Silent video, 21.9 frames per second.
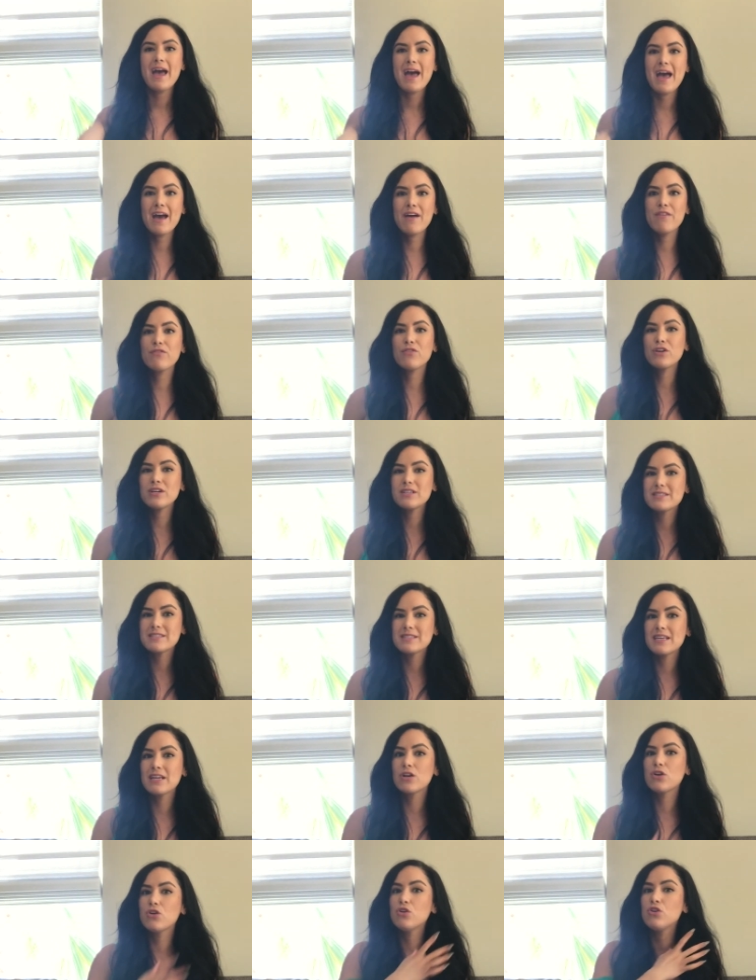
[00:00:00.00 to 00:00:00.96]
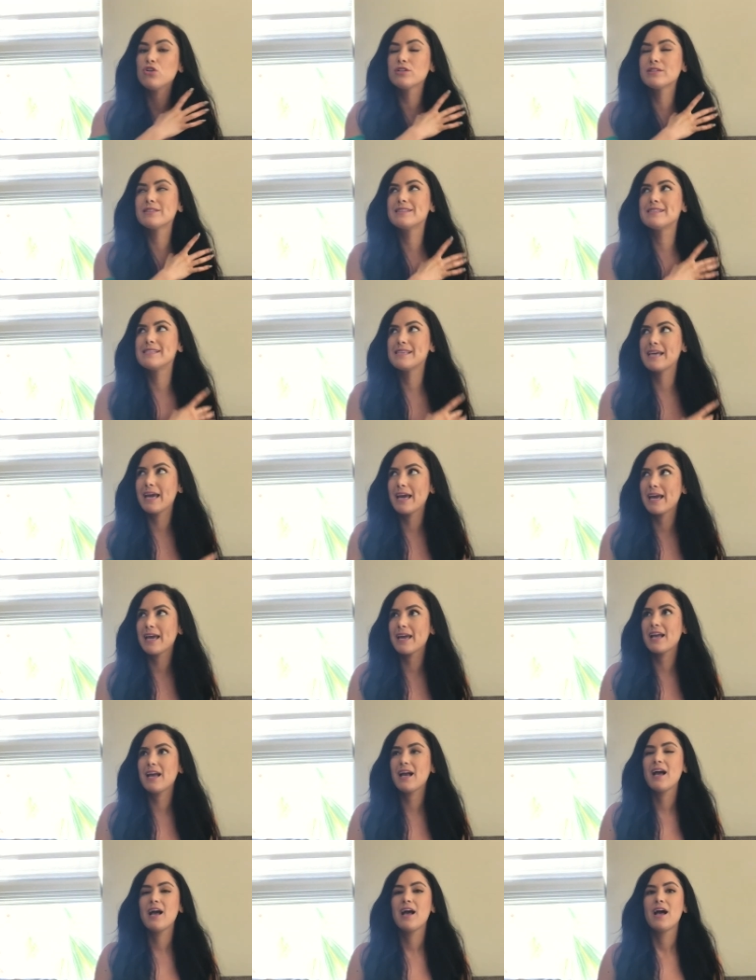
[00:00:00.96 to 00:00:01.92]
every single
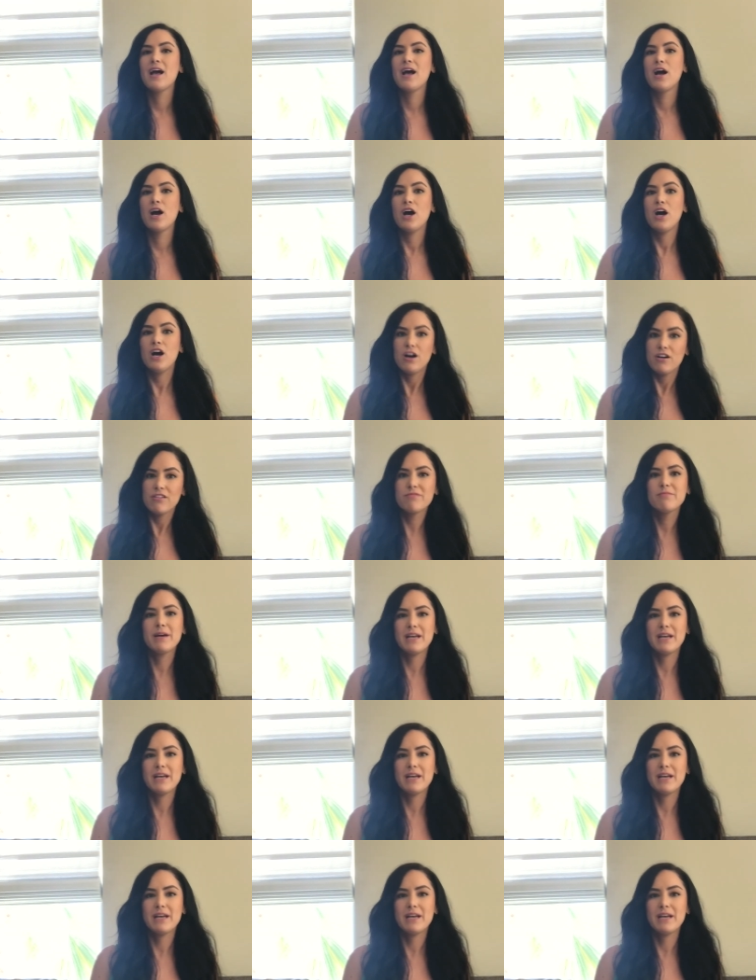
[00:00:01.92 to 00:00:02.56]
day of